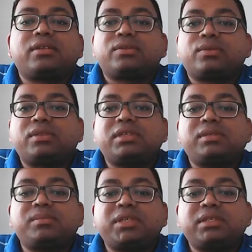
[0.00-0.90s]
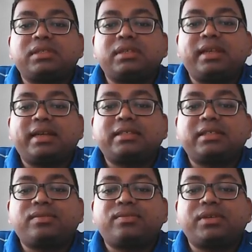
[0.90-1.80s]
So this means
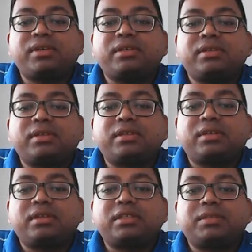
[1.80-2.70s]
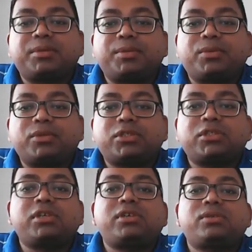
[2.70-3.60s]
electric field is
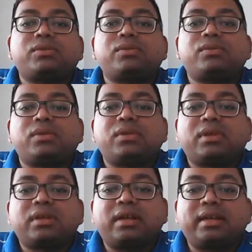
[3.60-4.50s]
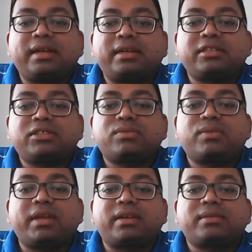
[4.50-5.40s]
proportional to current
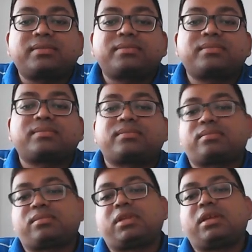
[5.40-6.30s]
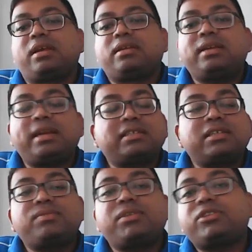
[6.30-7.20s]
square.
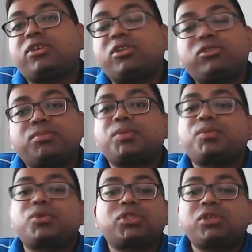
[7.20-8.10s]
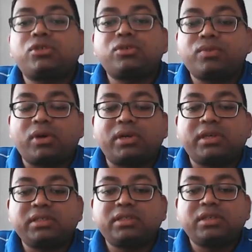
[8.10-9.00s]
Electric field is also proportional to
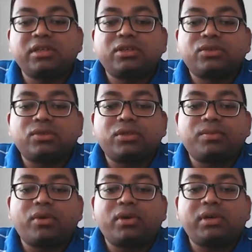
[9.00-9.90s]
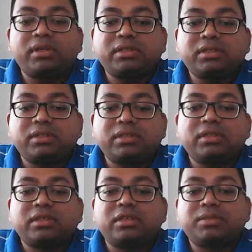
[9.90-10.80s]
voltage. So the voltage
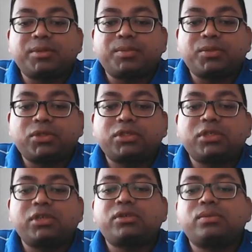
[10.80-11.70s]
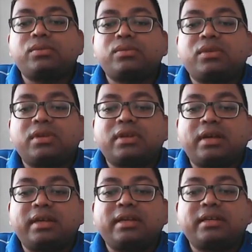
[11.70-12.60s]
is proportional to
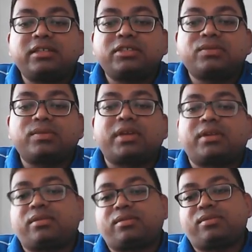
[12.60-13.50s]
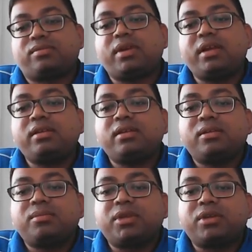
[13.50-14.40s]
current square. Why?
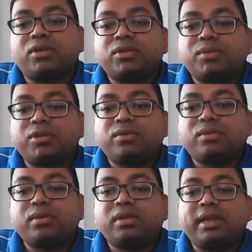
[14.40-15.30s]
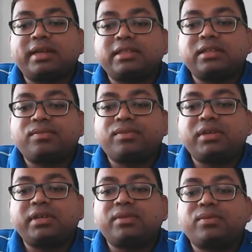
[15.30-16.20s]
Because we know electric
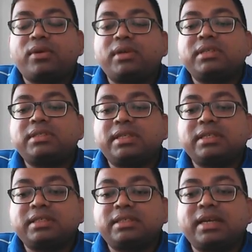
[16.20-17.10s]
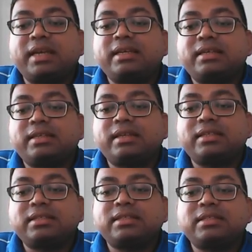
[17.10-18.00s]
field and voltage, there is a direct
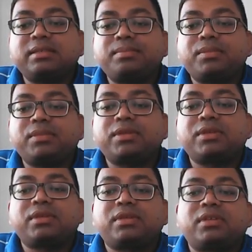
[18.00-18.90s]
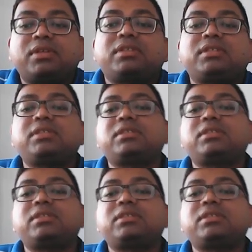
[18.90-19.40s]
relationship, isn't